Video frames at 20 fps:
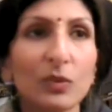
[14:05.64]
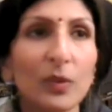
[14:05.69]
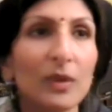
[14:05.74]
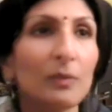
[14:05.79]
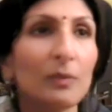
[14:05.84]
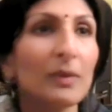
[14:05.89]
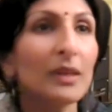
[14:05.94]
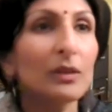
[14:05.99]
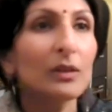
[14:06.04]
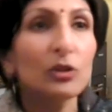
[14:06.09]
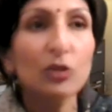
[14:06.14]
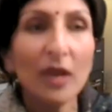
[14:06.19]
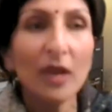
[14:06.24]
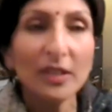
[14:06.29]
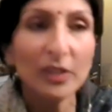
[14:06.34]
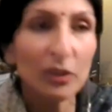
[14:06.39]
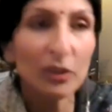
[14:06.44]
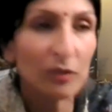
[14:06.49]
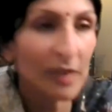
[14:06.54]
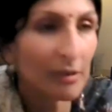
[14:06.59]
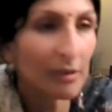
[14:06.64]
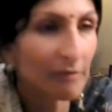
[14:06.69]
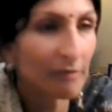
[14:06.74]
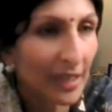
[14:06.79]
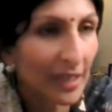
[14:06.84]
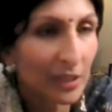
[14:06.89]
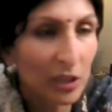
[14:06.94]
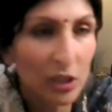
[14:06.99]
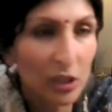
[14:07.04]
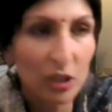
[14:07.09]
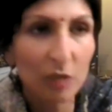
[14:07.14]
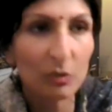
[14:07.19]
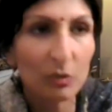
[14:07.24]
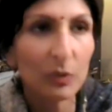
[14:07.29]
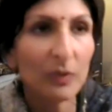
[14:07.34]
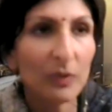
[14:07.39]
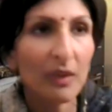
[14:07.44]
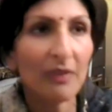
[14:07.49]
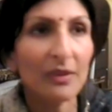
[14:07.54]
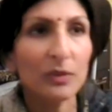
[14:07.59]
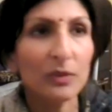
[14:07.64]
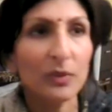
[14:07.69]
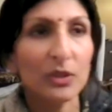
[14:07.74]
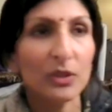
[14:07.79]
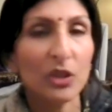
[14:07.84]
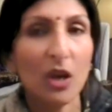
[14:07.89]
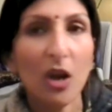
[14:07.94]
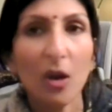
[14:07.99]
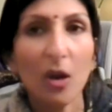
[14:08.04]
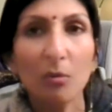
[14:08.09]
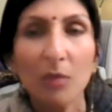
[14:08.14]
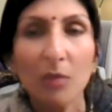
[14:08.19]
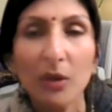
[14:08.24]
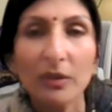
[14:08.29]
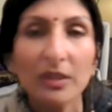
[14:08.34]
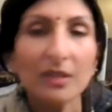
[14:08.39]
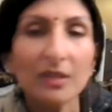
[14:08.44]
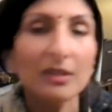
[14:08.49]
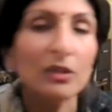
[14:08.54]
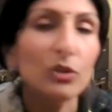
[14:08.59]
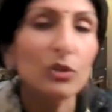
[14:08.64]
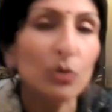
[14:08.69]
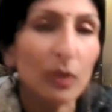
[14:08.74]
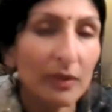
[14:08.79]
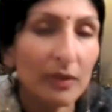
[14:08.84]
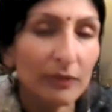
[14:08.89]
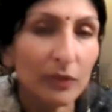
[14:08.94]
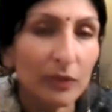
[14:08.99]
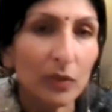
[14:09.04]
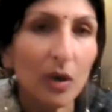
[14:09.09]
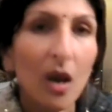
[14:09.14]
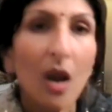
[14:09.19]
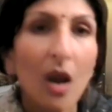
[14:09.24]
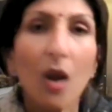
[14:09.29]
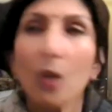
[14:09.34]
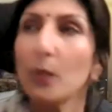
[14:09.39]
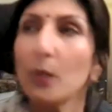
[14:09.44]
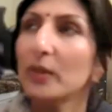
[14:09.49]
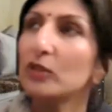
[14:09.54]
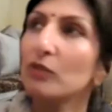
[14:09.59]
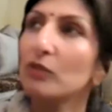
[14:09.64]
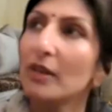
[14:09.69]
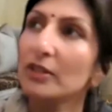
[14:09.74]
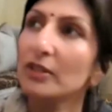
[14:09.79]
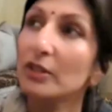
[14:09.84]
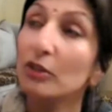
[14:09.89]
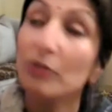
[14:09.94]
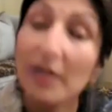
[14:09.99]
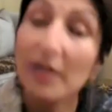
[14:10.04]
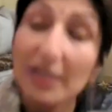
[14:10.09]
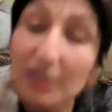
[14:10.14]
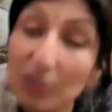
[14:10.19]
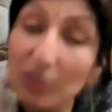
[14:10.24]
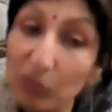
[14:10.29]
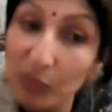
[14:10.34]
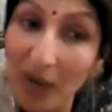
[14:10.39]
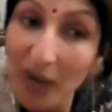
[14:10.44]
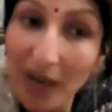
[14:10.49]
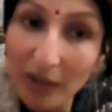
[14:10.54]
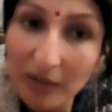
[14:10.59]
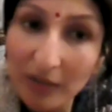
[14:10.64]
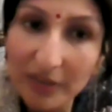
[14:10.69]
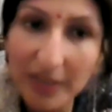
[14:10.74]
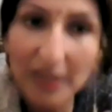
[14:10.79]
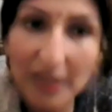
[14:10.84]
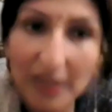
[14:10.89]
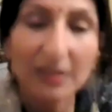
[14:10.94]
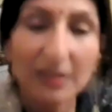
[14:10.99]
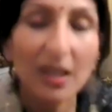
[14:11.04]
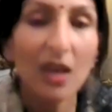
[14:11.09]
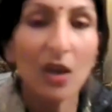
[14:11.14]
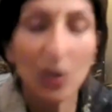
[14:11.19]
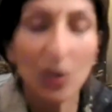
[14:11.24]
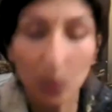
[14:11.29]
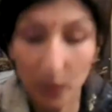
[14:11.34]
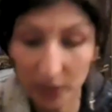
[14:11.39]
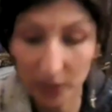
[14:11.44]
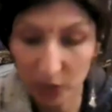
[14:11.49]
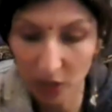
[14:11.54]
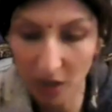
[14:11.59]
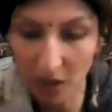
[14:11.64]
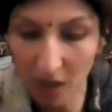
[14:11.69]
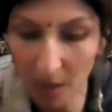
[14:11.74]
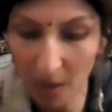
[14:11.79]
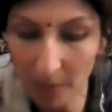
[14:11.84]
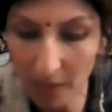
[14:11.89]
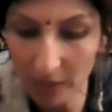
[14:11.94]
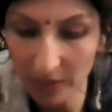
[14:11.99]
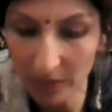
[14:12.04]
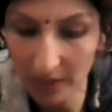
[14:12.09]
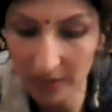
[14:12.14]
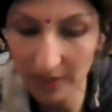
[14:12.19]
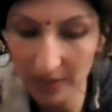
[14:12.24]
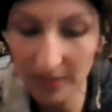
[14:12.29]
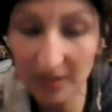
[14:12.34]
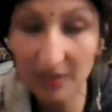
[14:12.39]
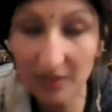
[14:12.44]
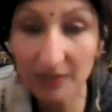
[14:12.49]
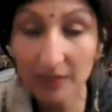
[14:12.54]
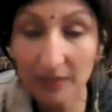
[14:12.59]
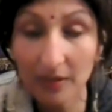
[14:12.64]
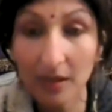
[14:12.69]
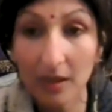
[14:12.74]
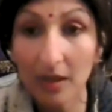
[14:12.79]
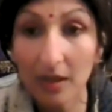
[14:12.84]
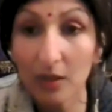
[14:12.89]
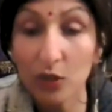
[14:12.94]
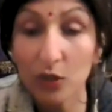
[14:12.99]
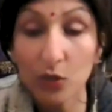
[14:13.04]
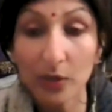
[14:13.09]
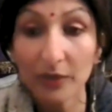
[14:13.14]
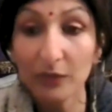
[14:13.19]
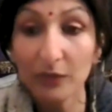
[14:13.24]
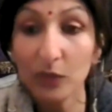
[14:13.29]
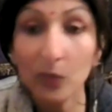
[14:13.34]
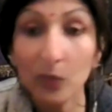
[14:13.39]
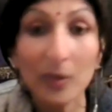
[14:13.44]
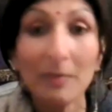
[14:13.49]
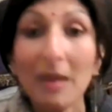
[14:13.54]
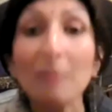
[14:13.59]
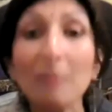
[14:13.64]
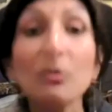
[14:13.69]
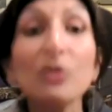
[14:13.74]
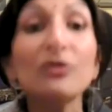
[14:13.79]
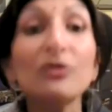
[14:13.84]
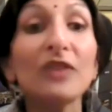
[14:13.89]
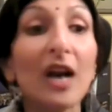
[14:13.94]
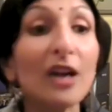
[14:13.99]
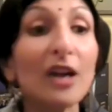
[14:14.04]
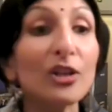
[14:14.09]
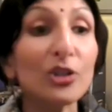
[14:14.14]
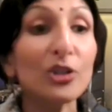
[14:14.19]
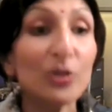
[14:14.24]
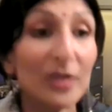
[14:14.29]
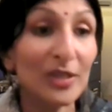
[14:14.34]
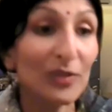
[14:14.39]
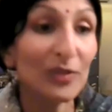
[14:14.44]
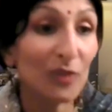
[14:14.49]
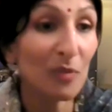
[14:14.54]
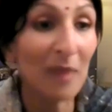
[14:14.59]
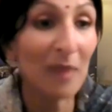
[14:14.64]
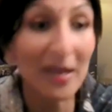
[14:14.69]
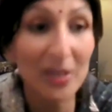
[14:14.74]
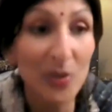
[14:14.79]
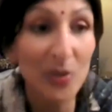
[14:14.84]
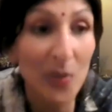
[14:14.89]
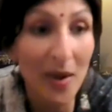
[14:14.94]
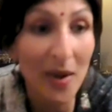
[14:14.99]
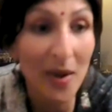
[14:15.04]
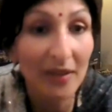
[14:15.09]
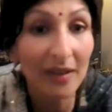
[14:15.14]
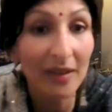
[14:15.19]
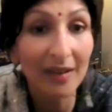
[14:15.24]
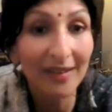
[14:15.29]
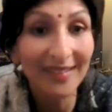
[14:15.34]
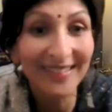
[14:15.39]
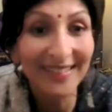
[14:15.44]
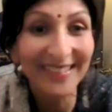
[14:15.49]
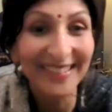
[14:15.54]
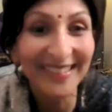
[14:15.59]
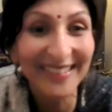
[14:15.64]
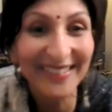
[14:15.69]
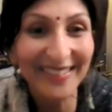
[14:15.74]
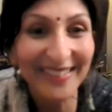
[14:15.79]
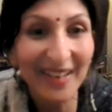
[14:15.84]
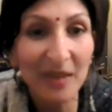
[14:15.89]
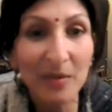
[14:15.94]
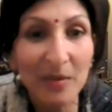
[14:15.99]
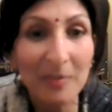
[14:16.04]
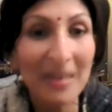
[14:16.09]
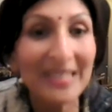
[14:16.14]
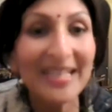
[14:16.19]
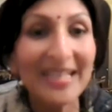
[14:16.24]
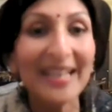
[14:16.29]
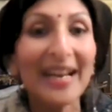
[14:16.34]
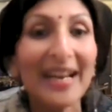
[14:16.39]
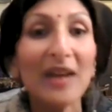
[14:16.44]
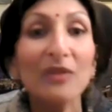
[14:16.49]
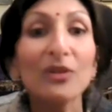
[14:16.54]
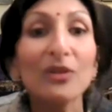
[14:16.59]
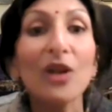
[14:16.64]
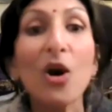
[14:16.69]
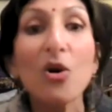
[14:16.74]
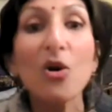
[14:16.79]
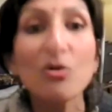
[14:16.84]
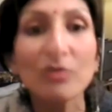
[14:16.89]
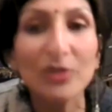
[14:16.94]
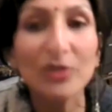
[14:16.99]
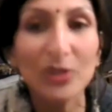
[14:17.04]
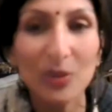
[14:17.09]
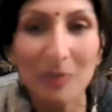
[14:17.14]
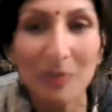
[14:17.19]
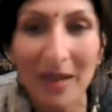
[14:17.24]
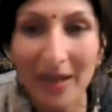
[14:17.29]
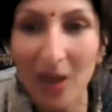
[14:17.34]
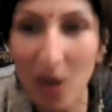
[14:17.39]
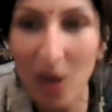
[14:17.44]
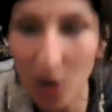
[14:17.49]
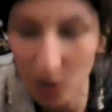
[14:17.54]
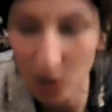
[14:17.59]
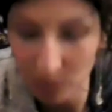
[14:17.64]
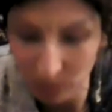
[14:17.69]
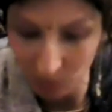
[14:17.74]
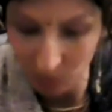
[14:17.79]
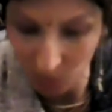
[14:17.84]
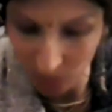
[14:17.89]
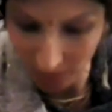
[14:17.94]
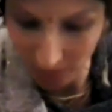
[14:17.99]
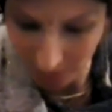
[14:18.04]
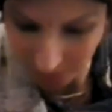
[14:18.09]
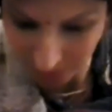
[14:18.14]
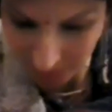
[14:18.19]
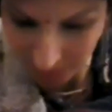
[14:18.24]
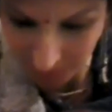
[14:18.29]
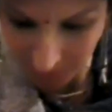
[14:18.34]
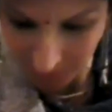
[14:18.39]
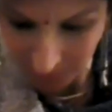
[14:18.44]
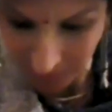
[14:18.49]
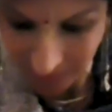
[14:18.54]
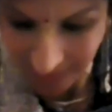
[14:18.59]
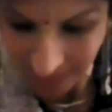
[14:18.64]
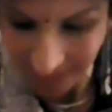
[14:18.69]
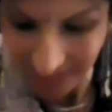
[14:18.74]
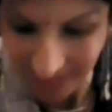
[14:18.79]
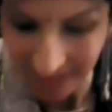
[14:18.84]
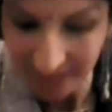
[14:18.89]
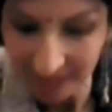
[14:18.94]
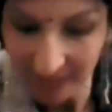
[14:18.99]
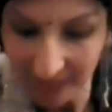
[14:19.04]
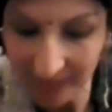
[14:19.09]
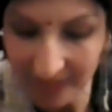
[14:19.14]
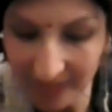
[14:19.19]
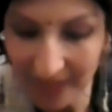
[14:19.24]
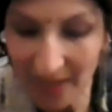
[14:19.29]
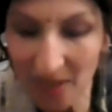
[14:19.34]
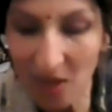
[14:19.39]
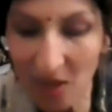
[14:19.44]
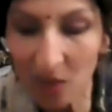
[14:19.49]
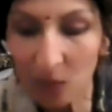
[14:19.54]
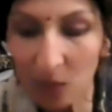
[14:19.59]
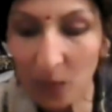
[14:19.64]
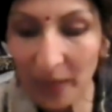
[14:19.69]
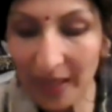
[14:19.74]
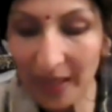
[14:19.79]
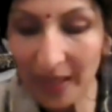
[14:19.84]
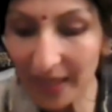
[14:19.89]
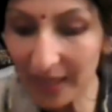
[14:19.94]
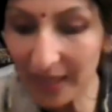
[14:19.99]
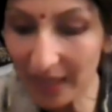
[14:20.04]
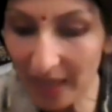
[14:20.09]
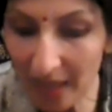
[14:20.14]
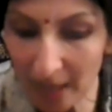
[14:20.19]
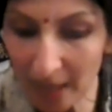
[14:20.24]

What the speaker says: We try to create relationships with others which are harmonious and joyful. We try to create surroundings which are harmonious and joyful. We may move countries for better weather. Okay, we may take out loans to make our homes more comfortable, right? We